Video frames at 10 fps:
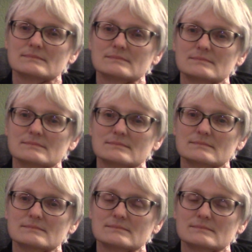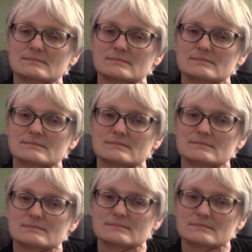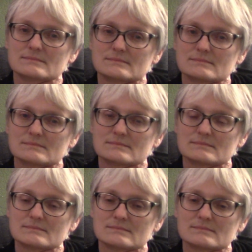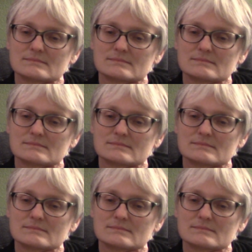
The person shown says nothing.